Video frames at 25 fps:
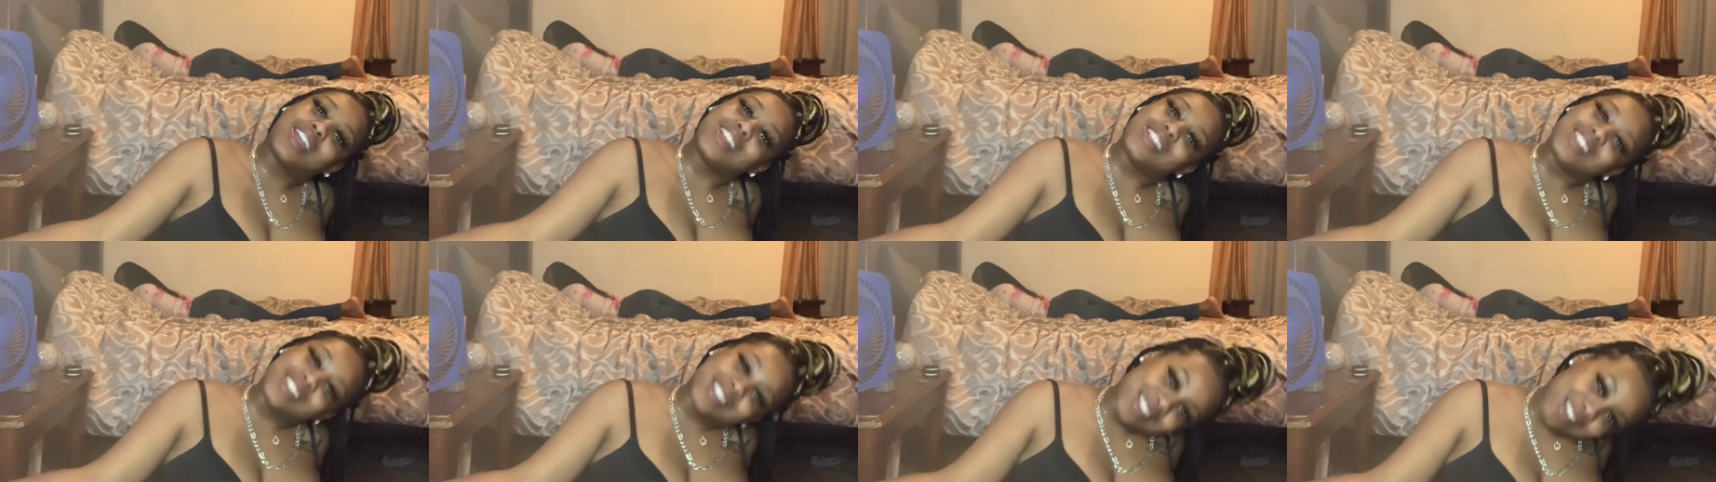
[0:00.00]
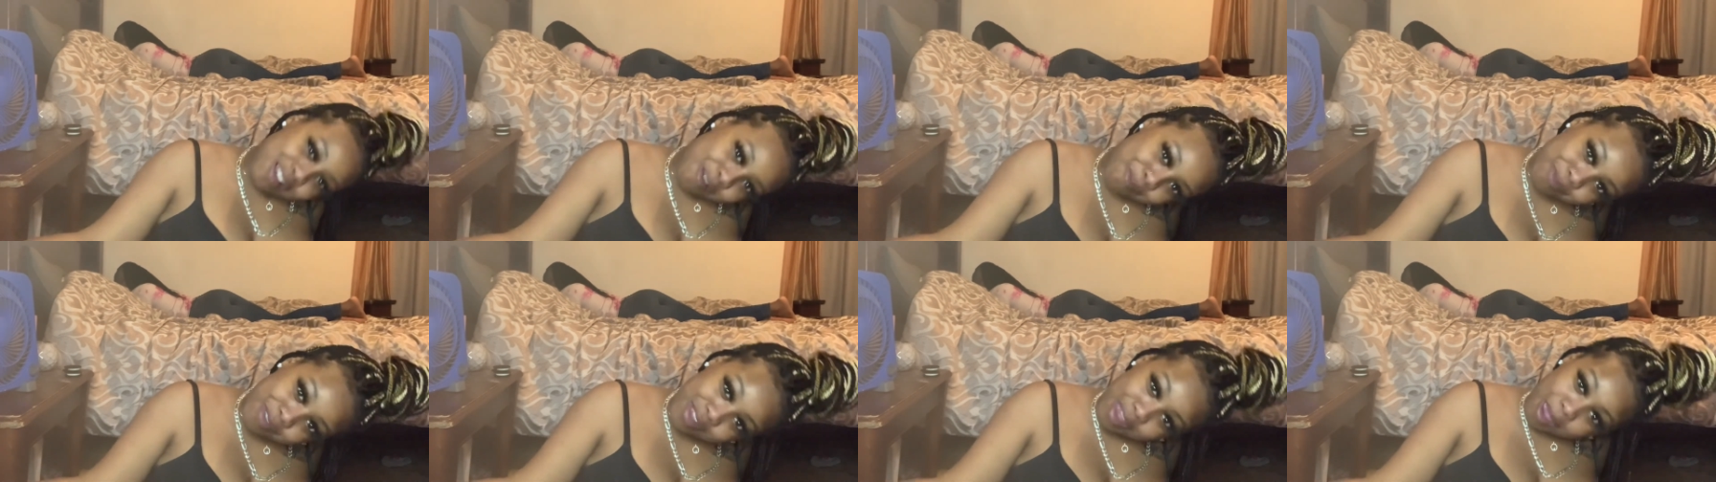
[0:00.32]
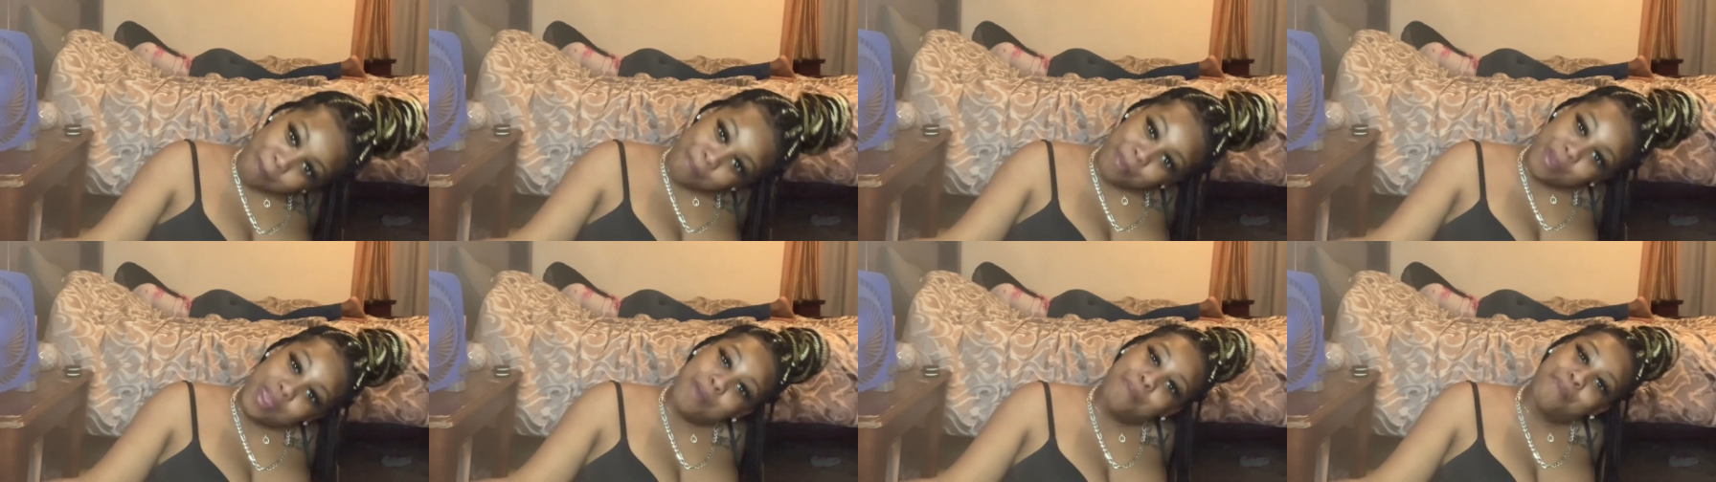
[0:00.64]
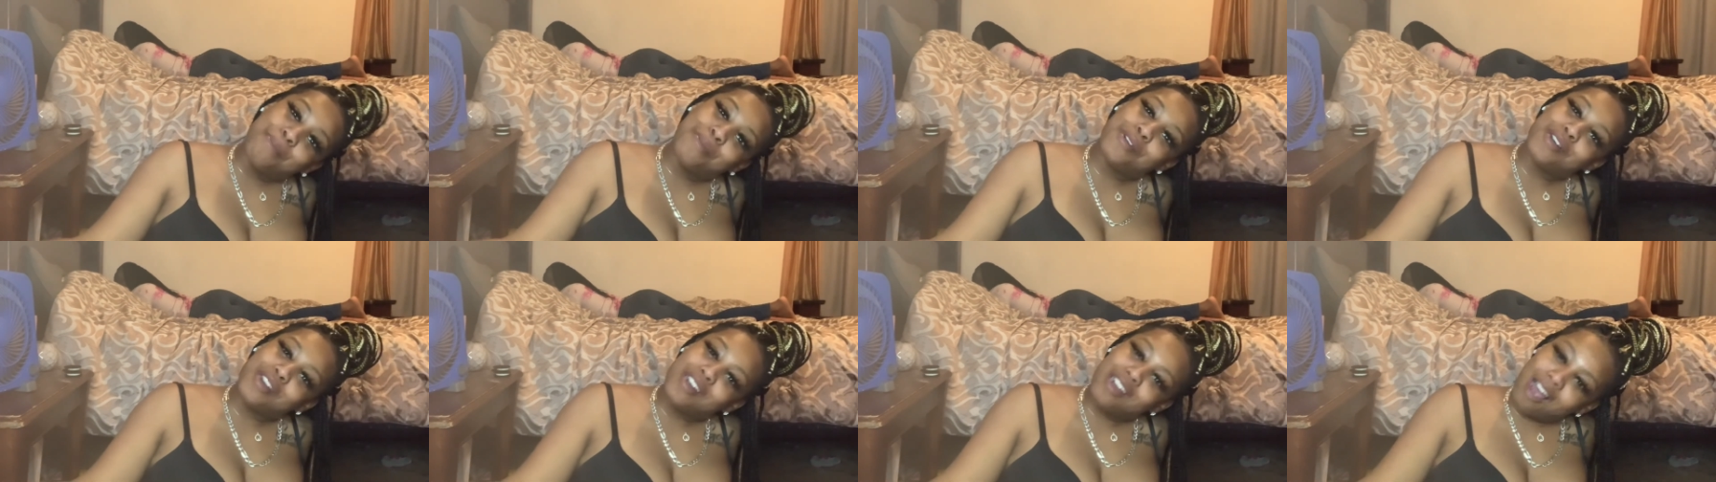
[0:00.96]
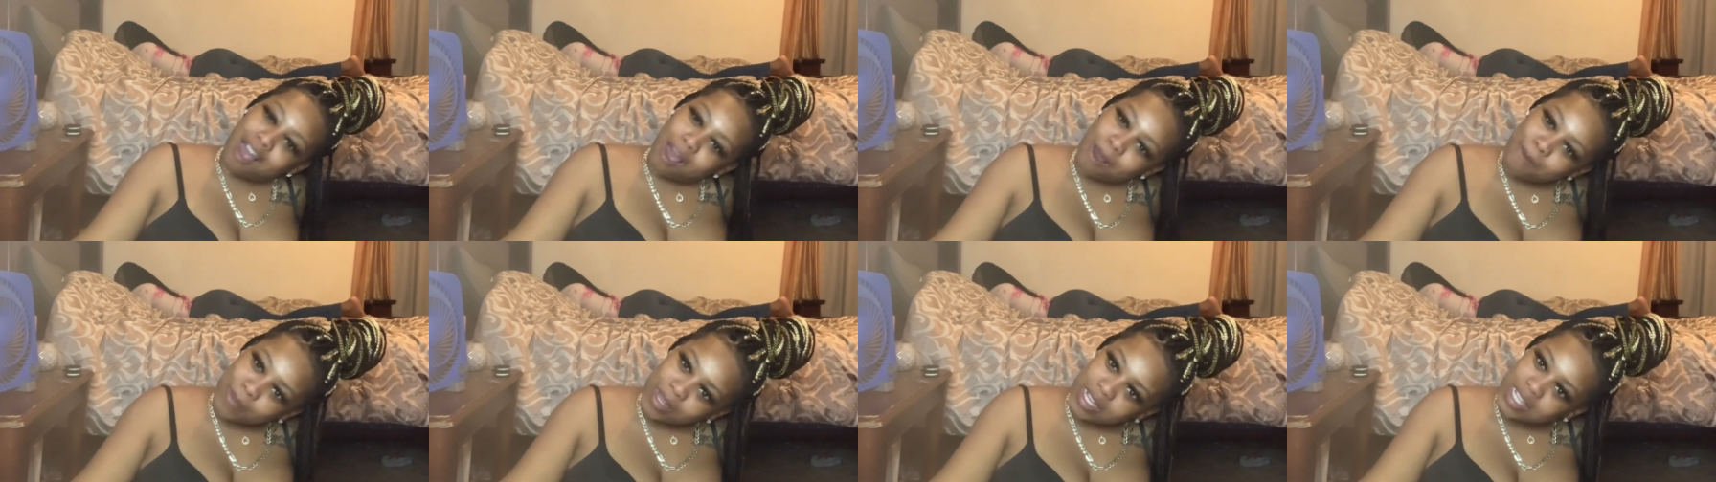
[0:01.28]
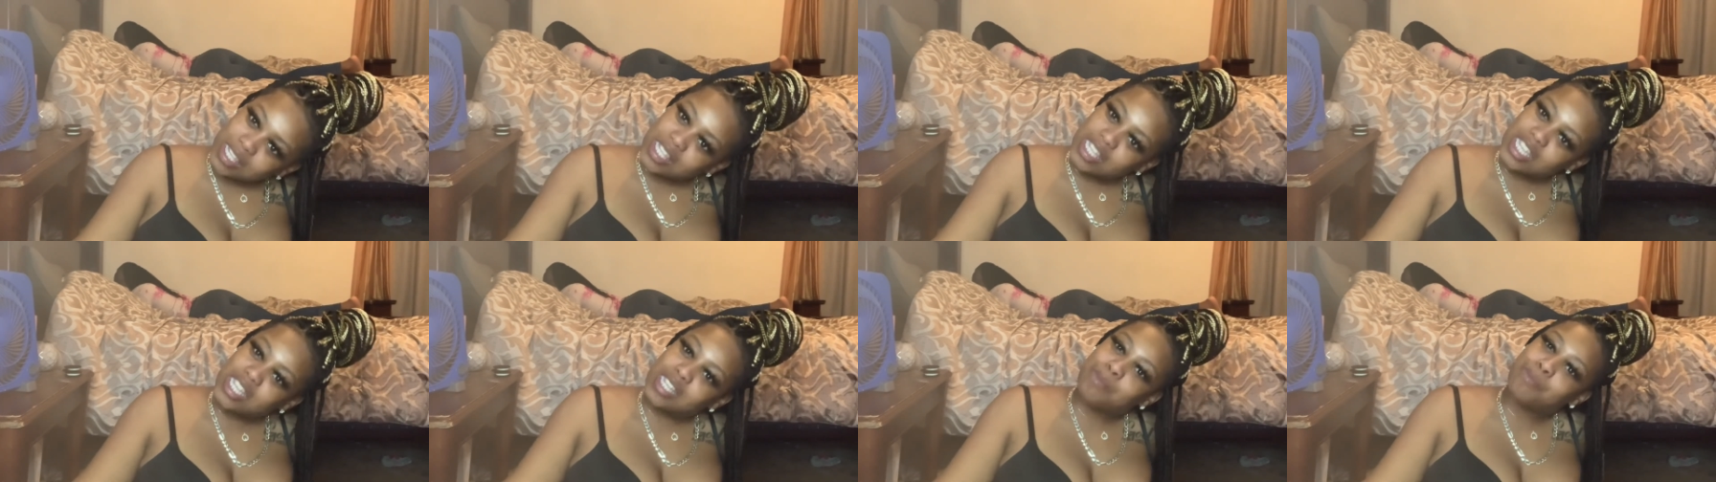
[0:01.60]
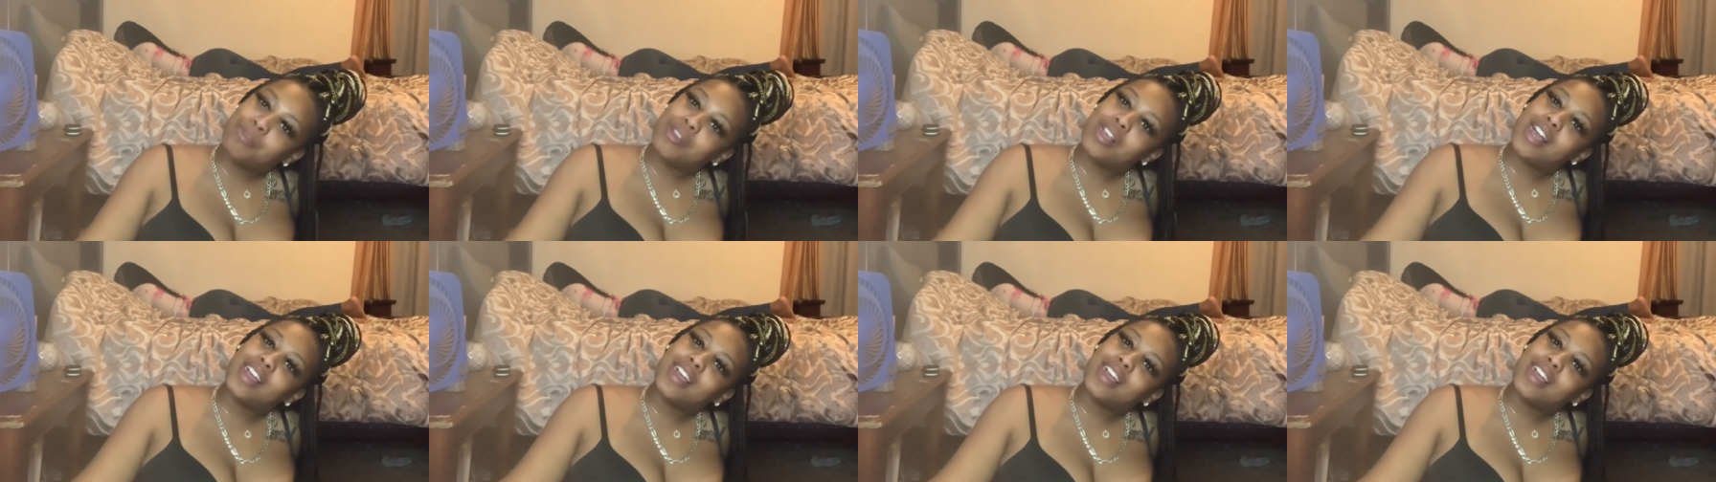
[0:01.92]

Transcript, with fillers: sometimes people call me Sis Black.